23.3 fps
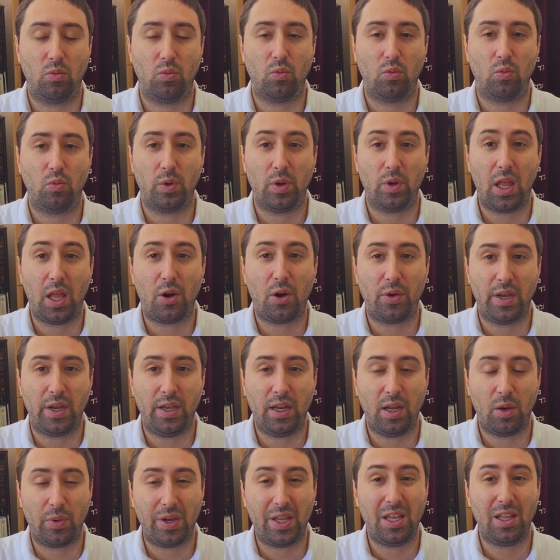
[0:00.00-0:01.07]
We let her eat,
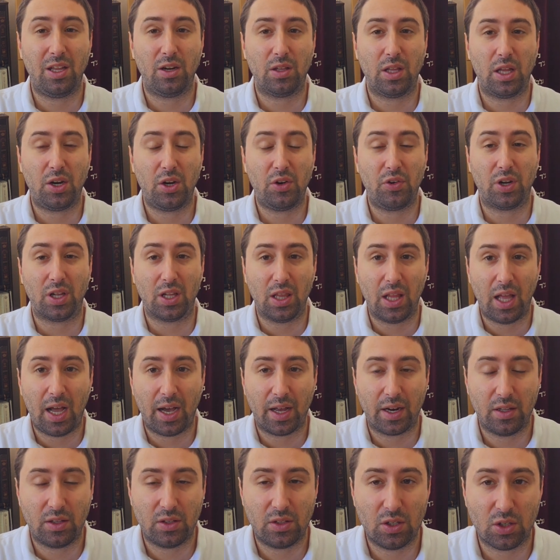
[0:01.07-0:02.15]
and we let her eat a
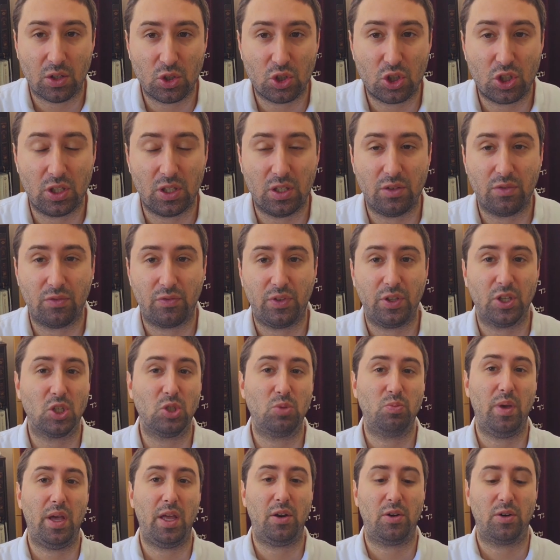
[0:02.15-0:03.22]
lot until she feels
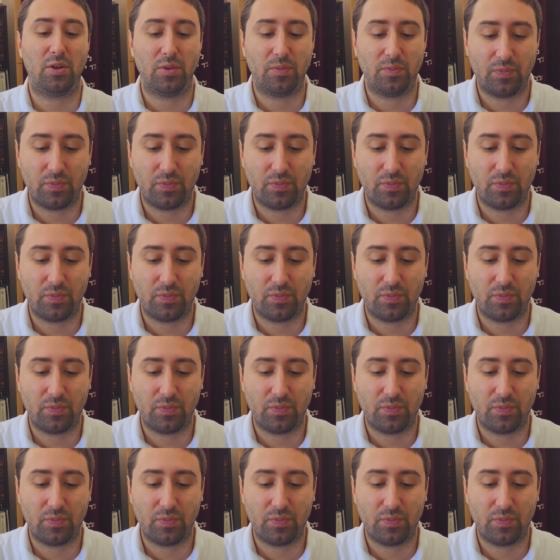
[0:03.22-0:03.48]
better.